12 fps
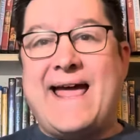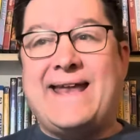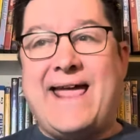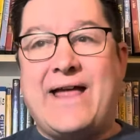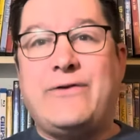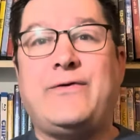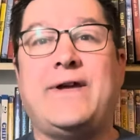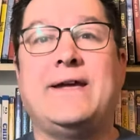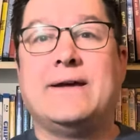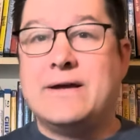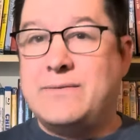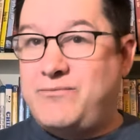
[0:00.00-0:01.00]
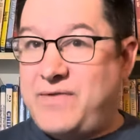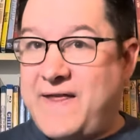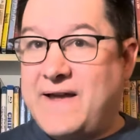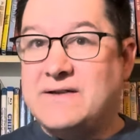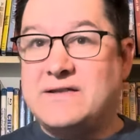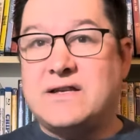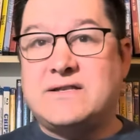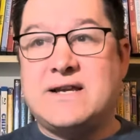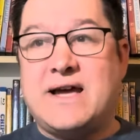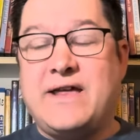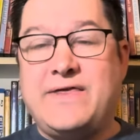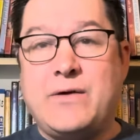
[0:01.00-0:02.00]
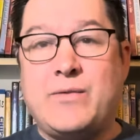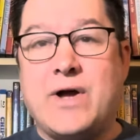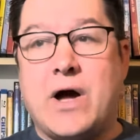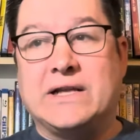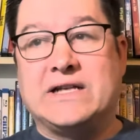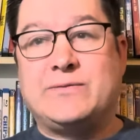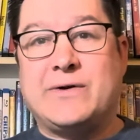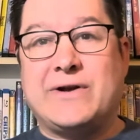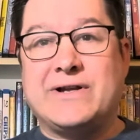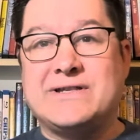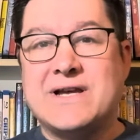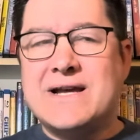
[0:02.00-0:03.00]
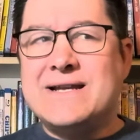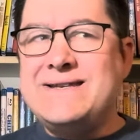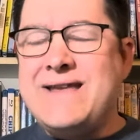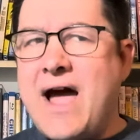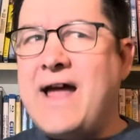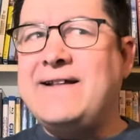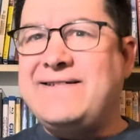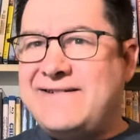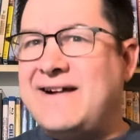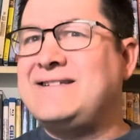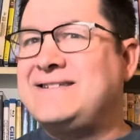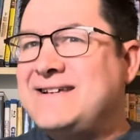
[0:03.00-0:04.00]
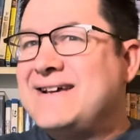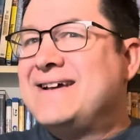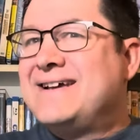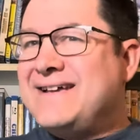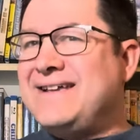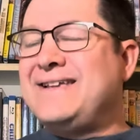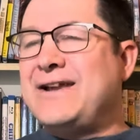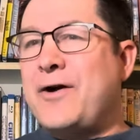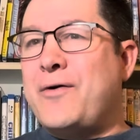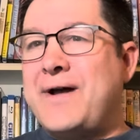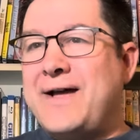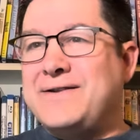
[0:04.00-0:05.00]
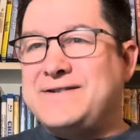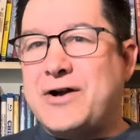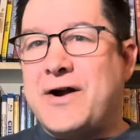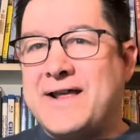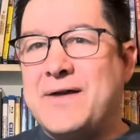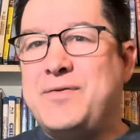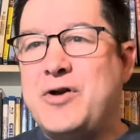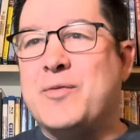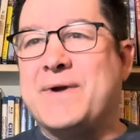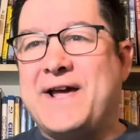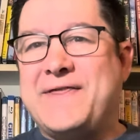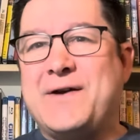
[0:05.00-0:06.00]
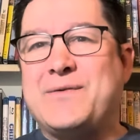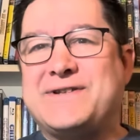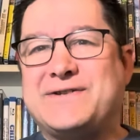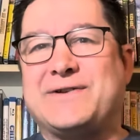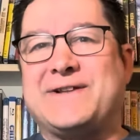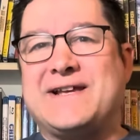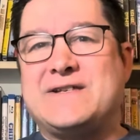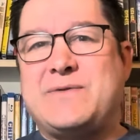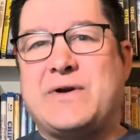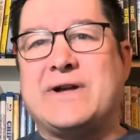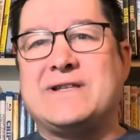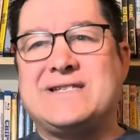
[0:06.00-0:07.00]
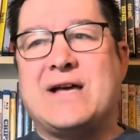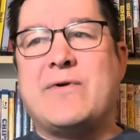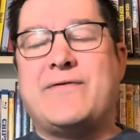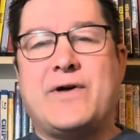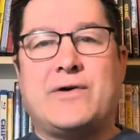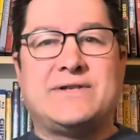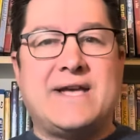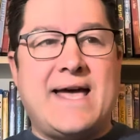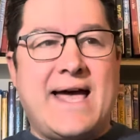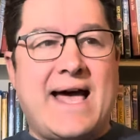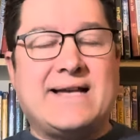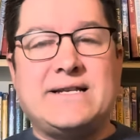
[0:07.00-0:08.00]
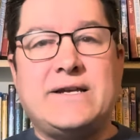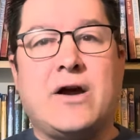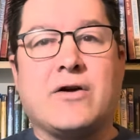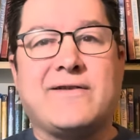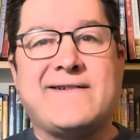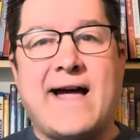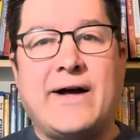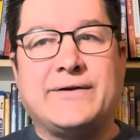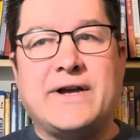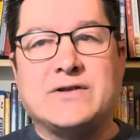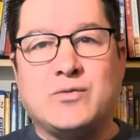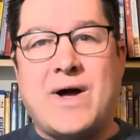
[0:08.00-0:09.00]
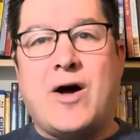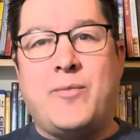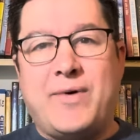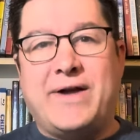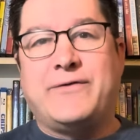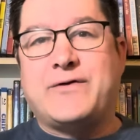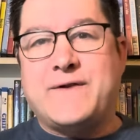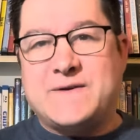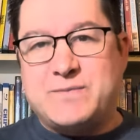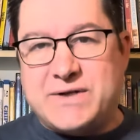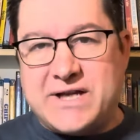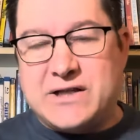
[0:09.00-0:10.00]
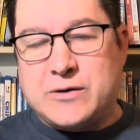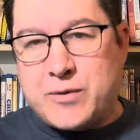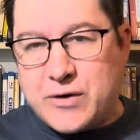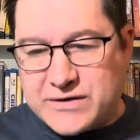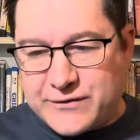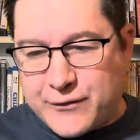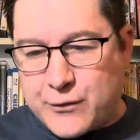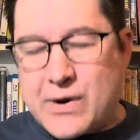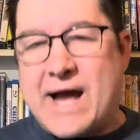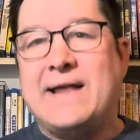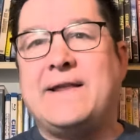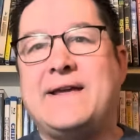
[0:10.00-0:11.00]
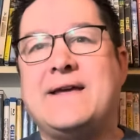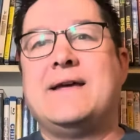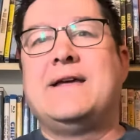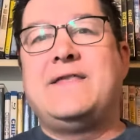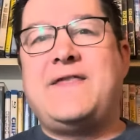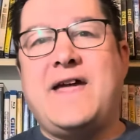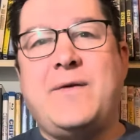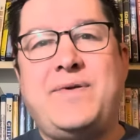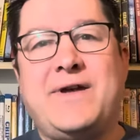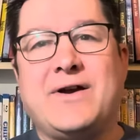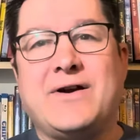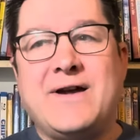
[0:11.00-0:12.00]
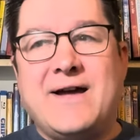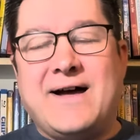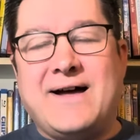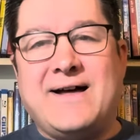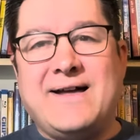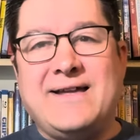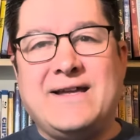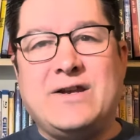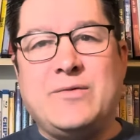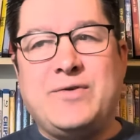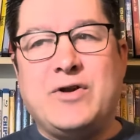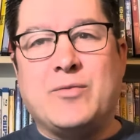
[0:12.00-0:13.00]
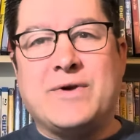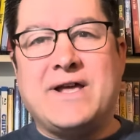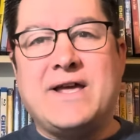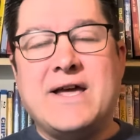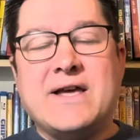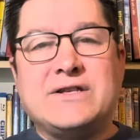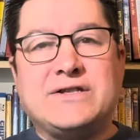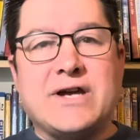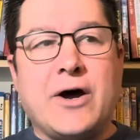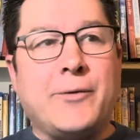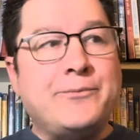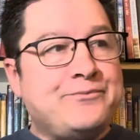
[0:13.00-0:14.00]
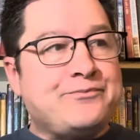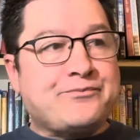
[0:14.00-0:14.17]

and envy, things that I think we all experience, not just, you know, starting in puberty. I think we certainly experience some of those as a younger child as well. But for this particular person, for Riley, they appear in puberty. So